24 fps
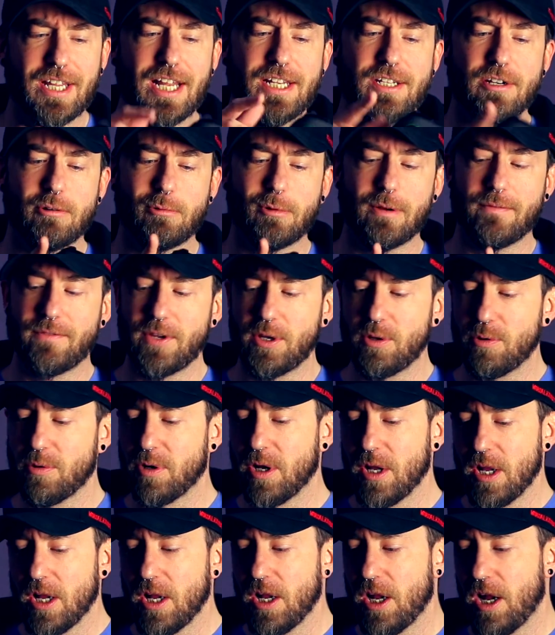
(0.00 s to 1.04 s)
That's our
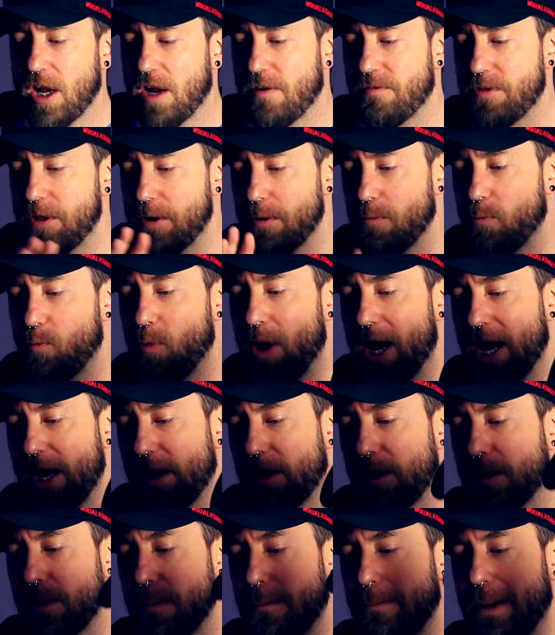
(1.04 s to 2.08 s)
review of the
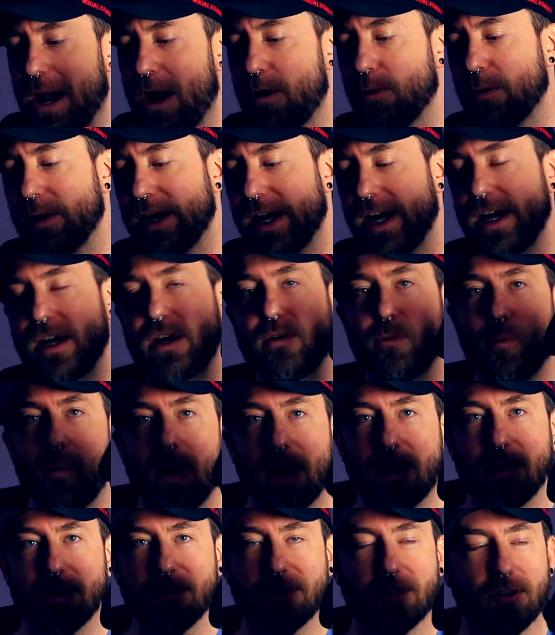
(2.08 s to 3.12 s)
wired PowerA
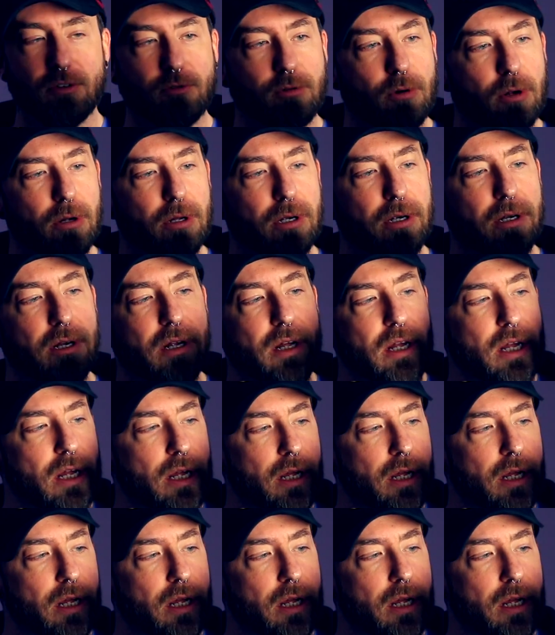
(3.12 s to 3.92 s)
wireless controller.